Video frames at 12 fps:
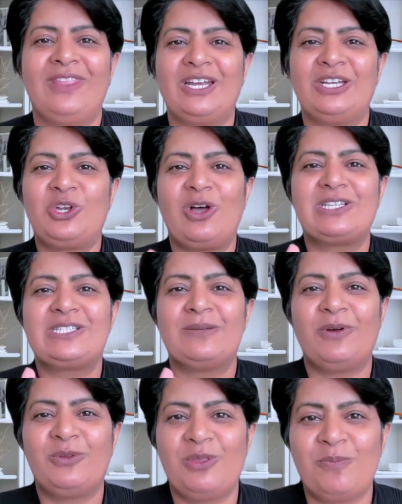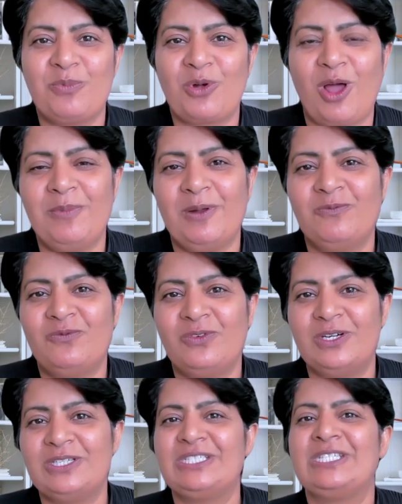that talks about the problem
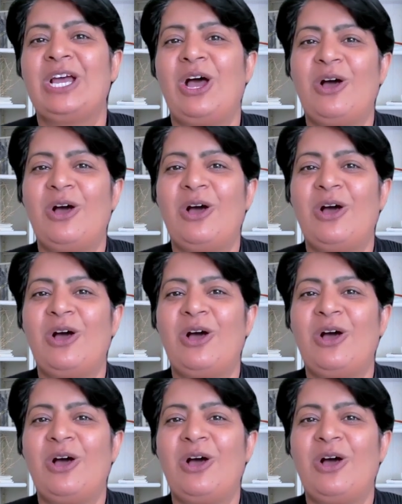first,